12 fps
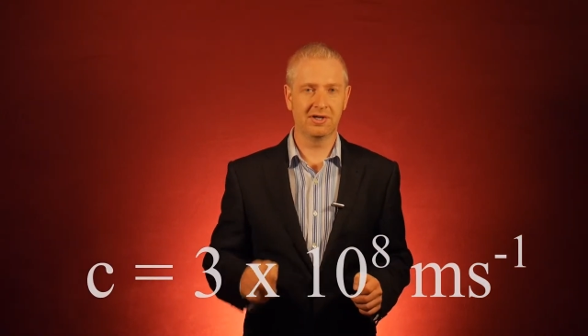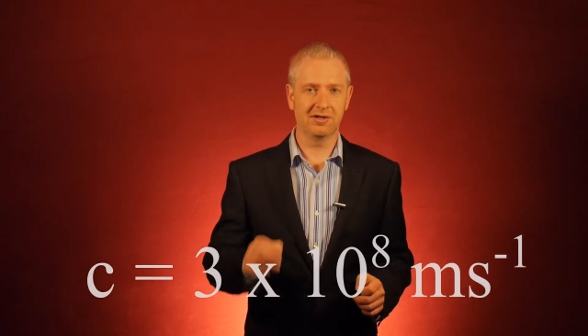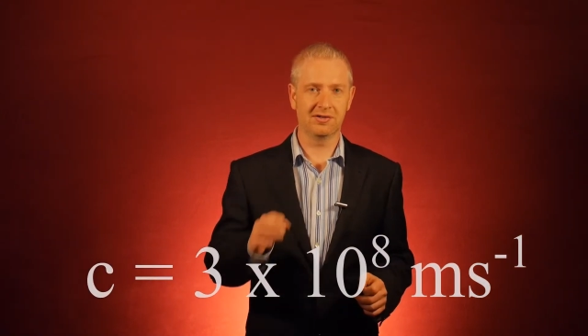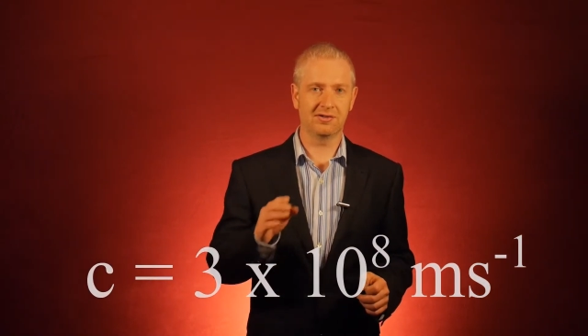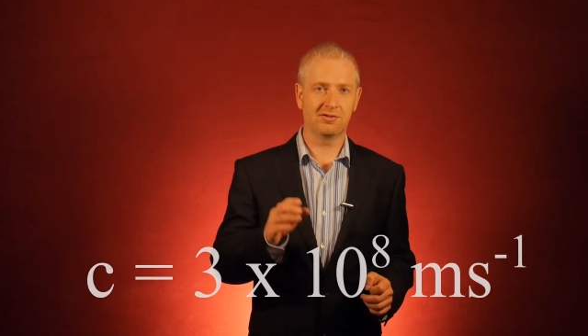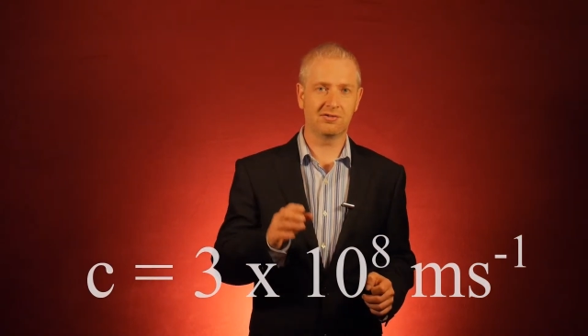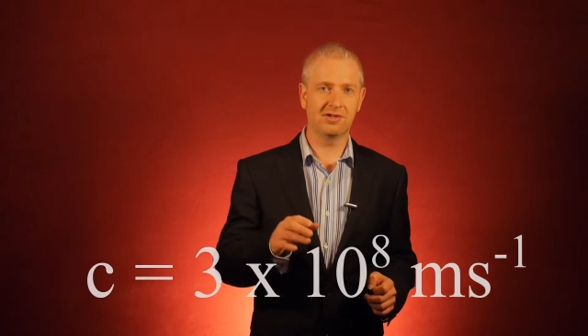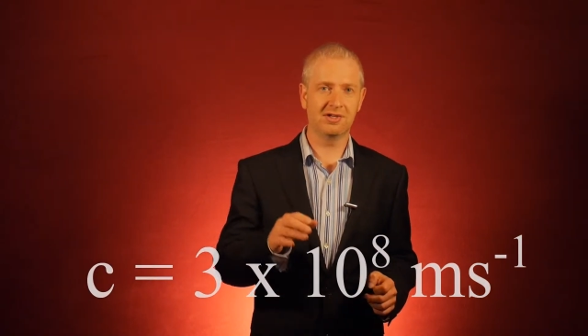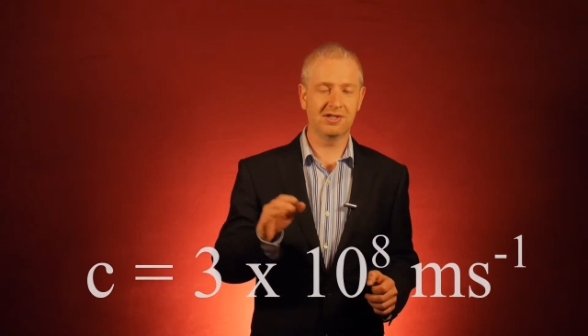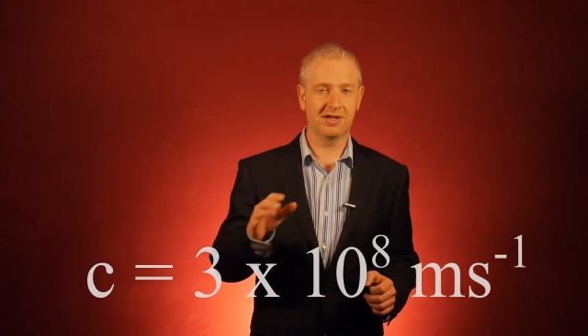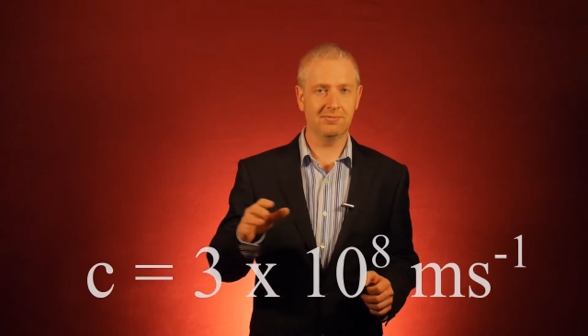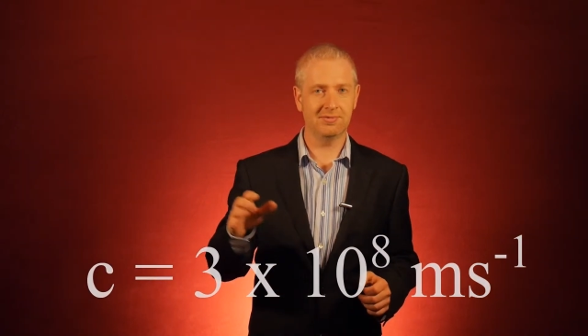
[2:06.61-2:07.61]
And it's
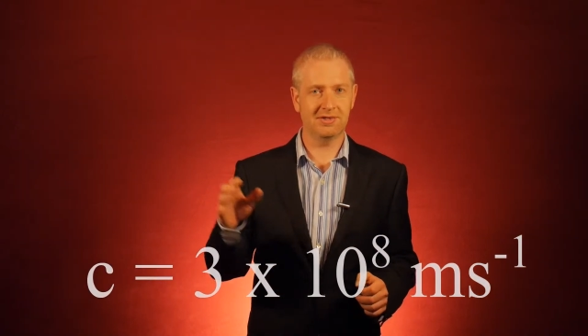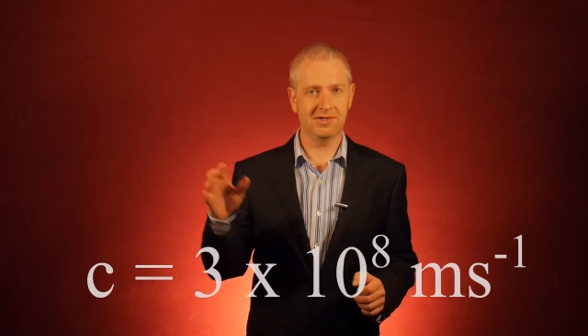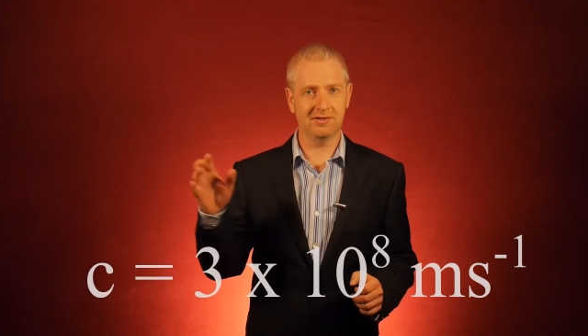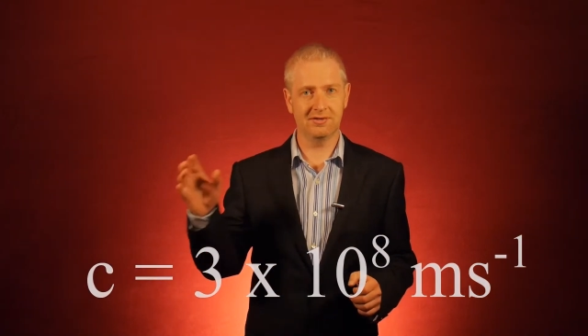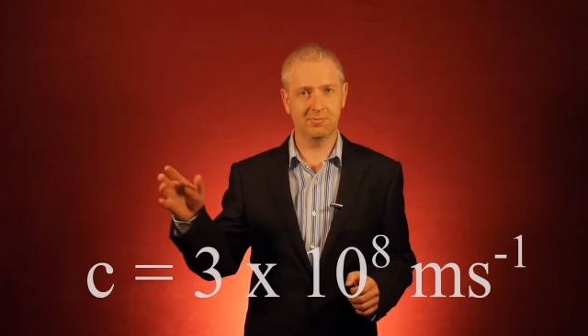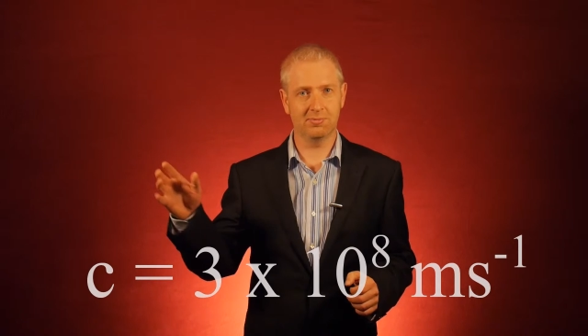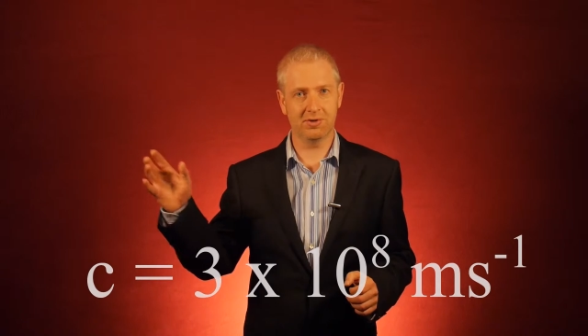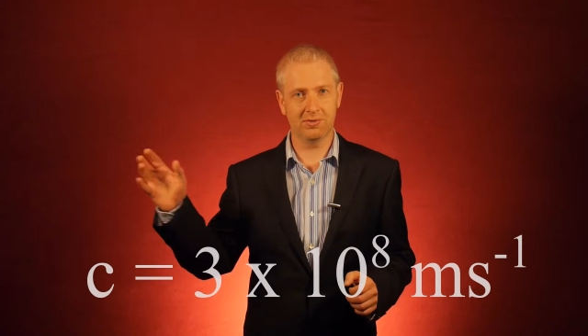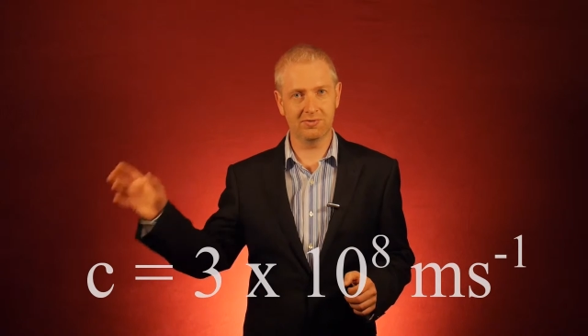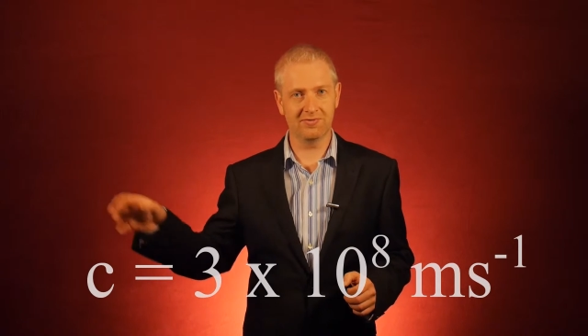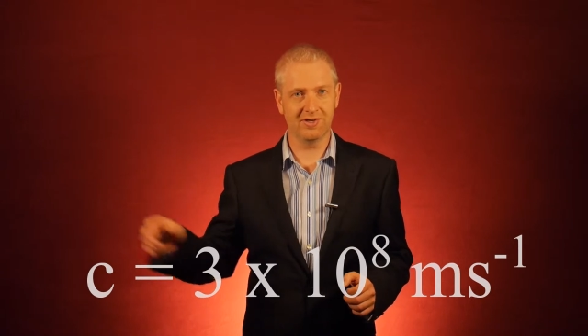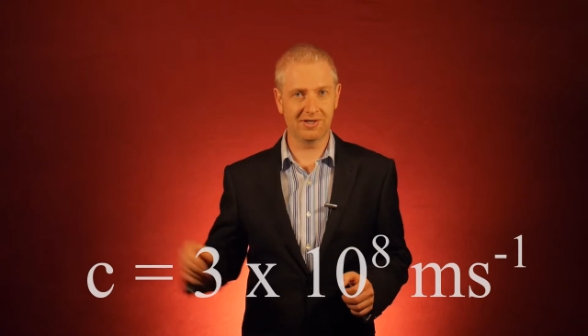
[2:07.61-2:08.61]
3 times 10 to the
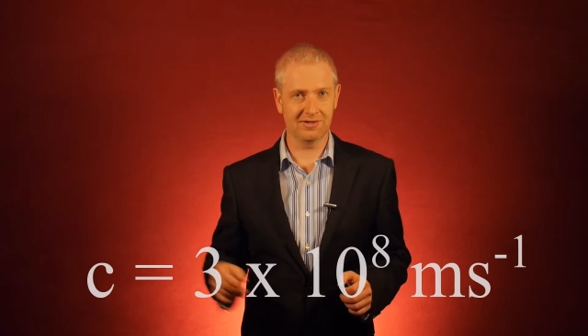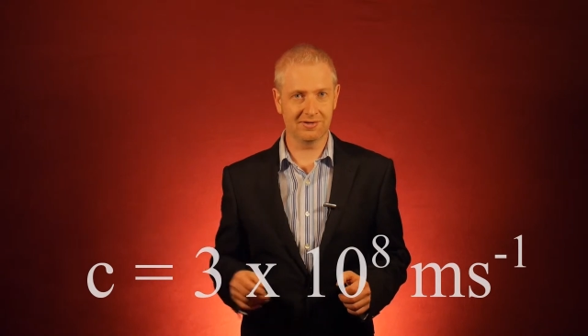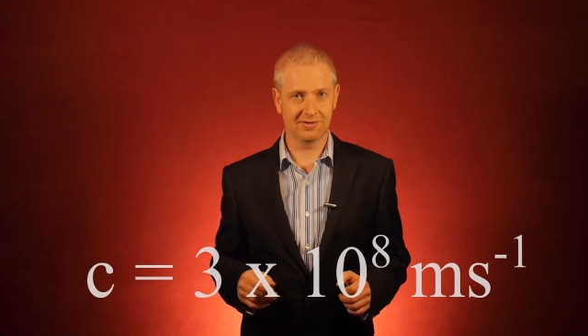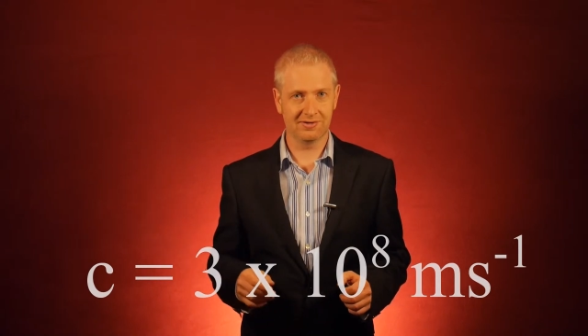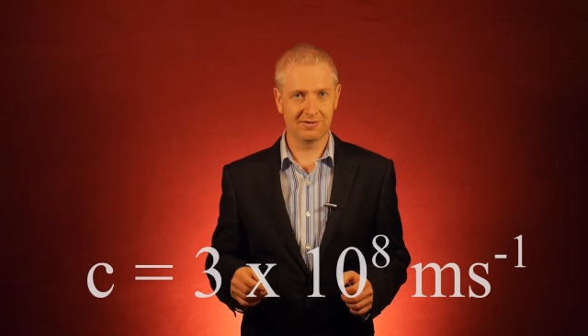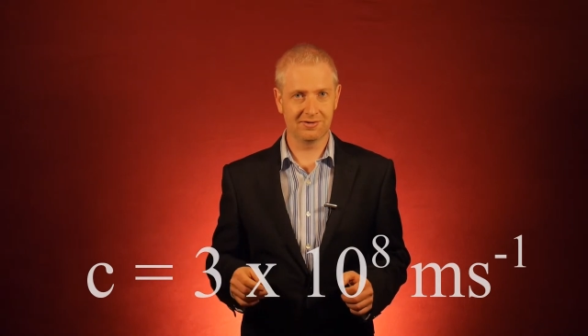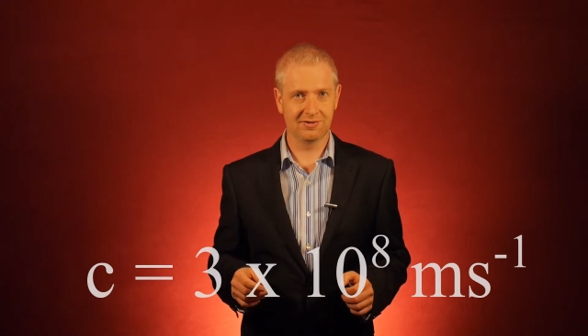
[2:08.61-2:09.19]
power of 8.